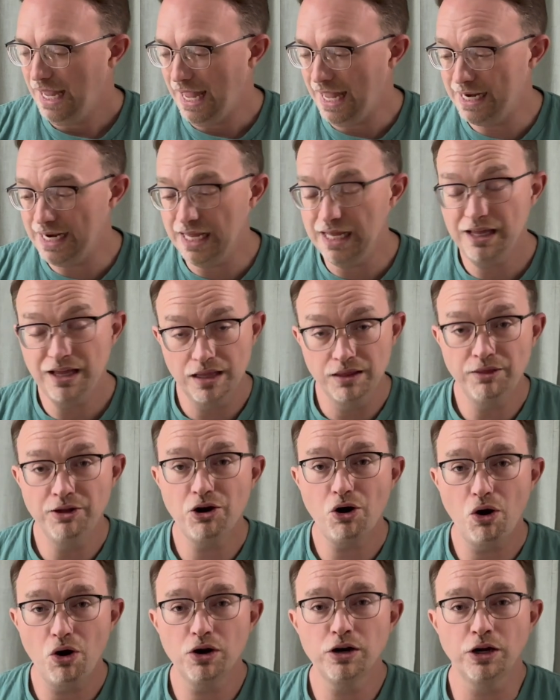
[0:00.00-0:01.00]
And there
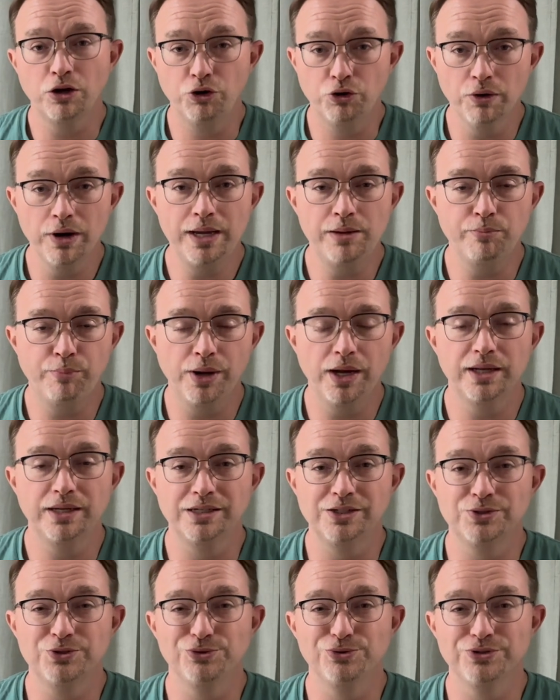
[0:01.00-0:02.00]
are great
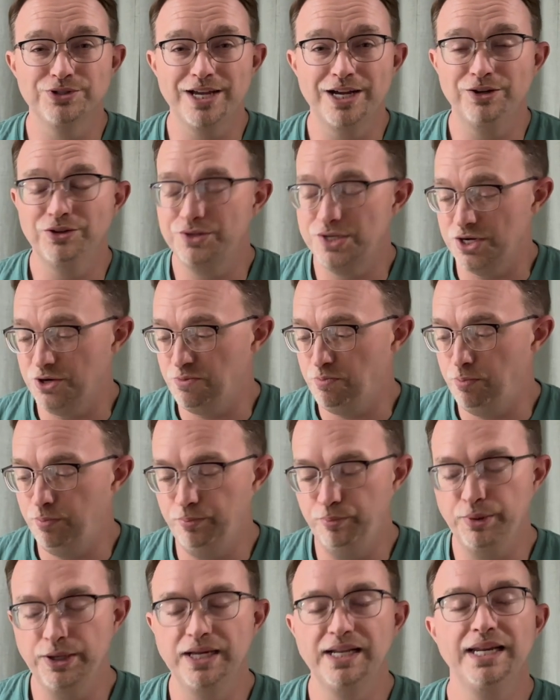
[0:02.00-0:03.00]
potting soils out there,
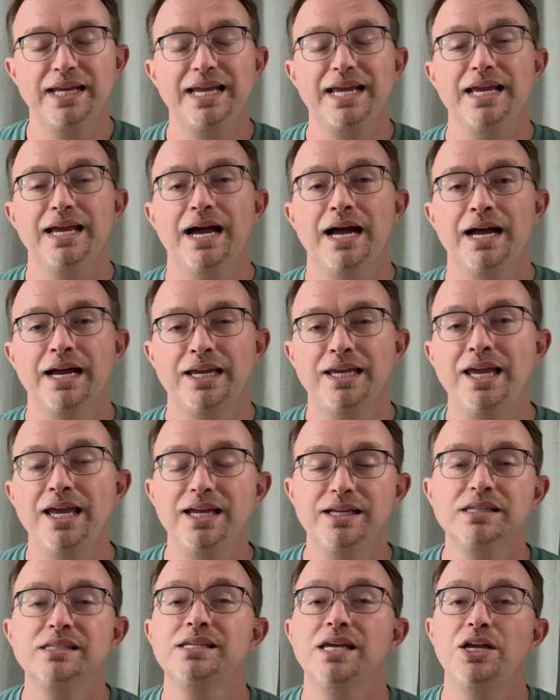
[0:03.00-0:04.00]
but I
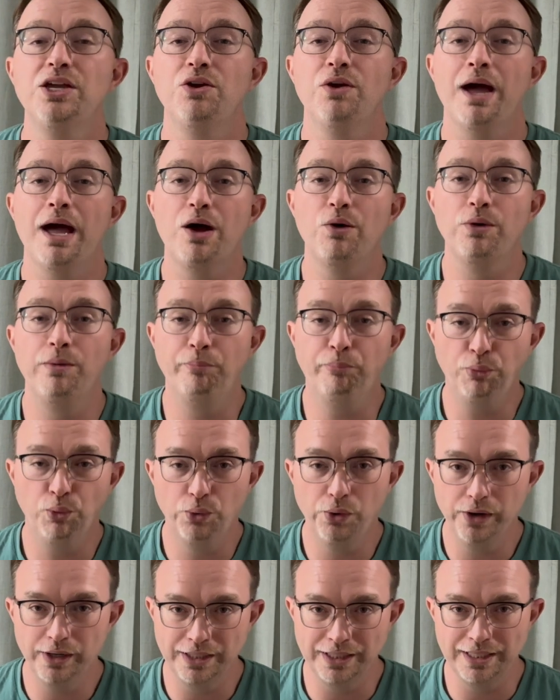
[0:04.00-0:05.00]
can't tell you how
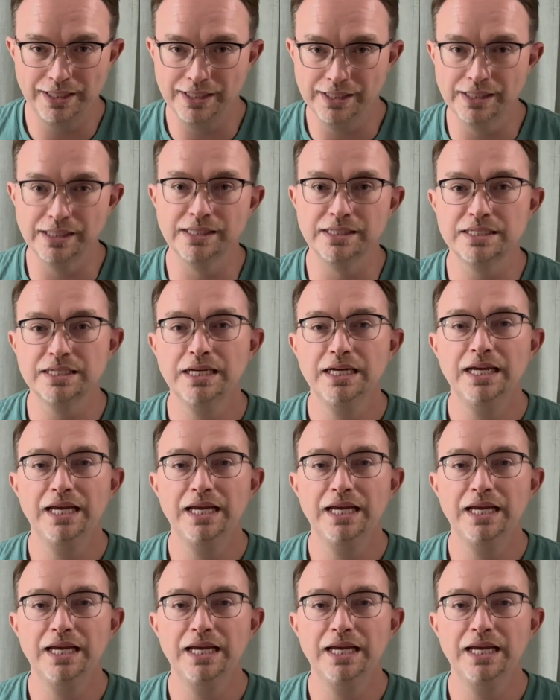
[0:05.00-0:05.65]
important it is.